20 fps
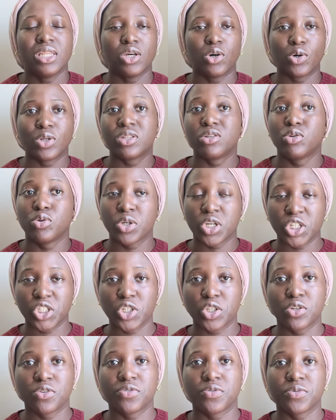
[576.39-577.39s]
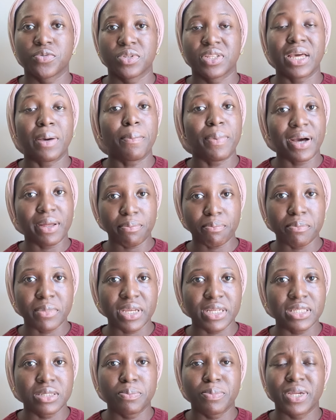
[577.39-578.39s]
or the location of the
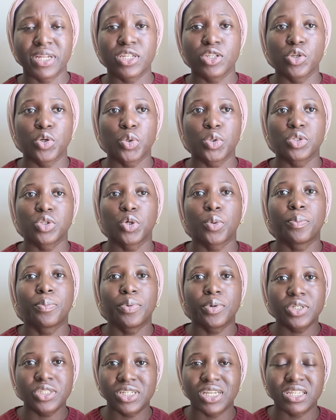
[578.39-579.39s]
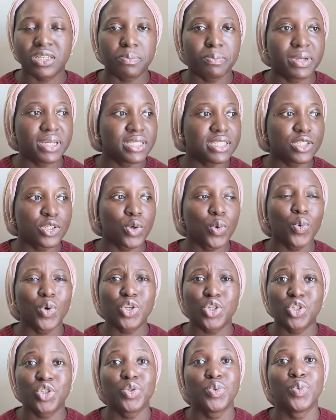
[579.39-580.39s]
apartment depending on your budget depending on
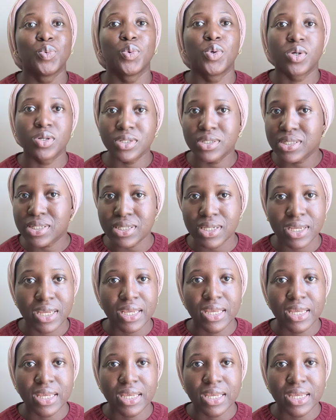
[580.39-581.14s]
what you want